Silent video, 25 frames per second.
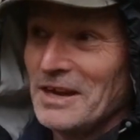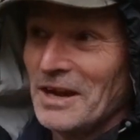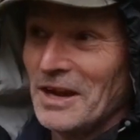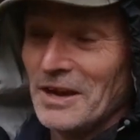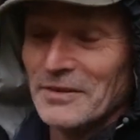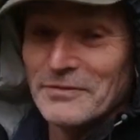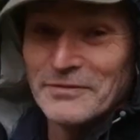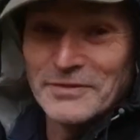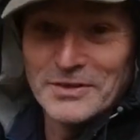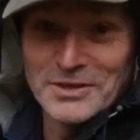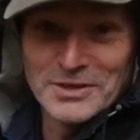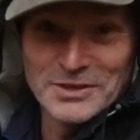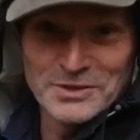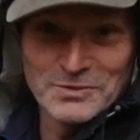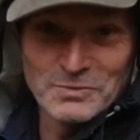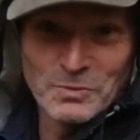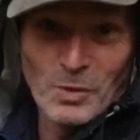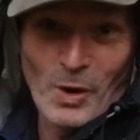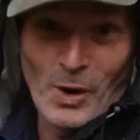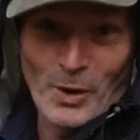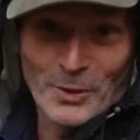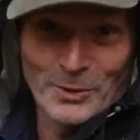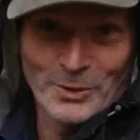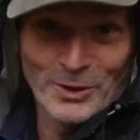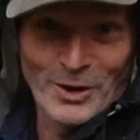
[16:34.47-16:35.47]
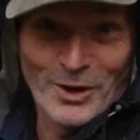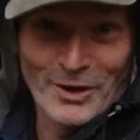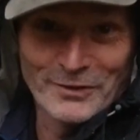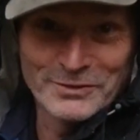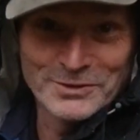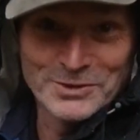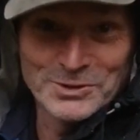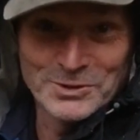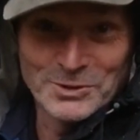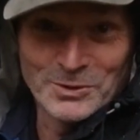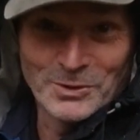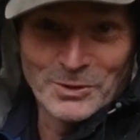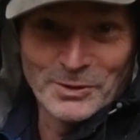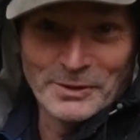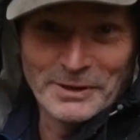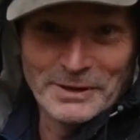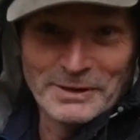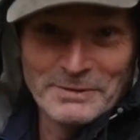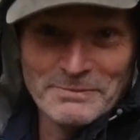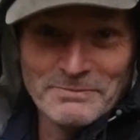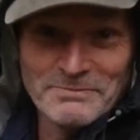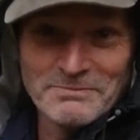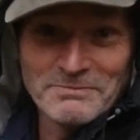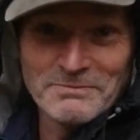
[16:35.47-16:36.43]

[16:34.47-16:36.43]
of this wildlife story,